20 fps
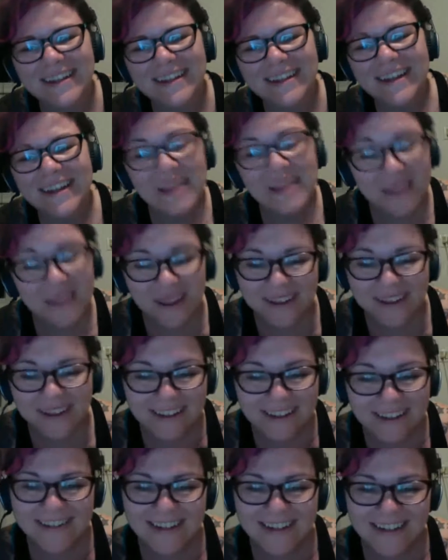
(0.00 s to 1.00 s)
That
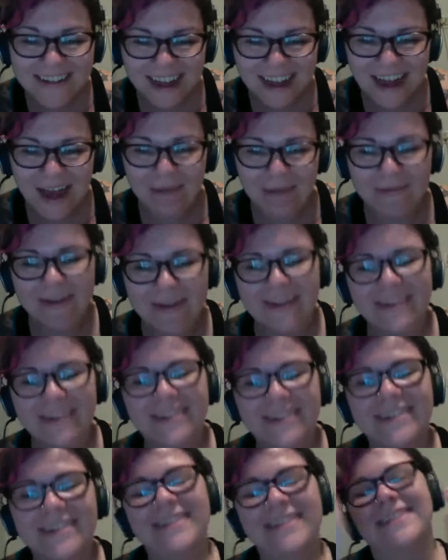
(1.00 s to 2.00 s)
does need to happen.
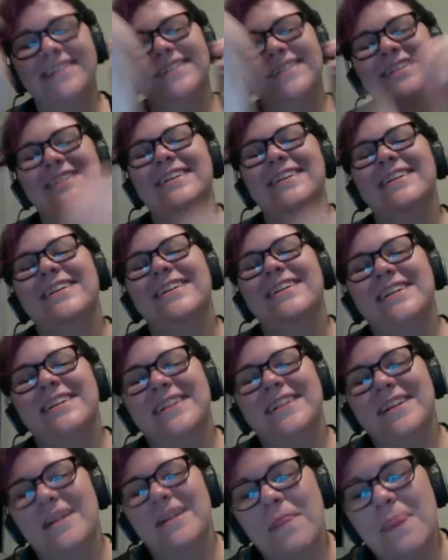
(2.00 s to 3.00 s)

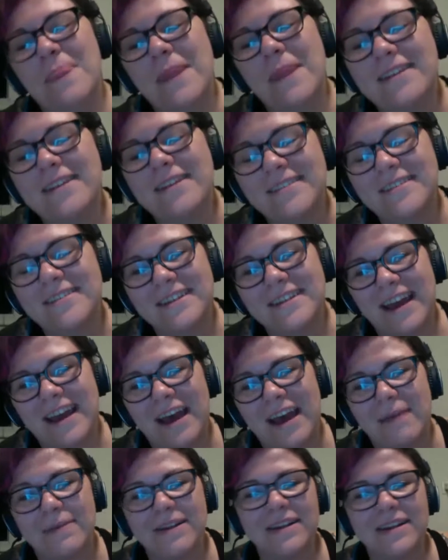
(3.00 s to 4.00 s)
That does need to
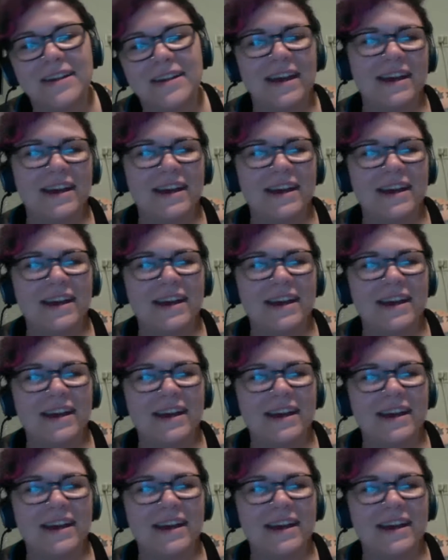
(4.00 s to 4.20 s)
happen.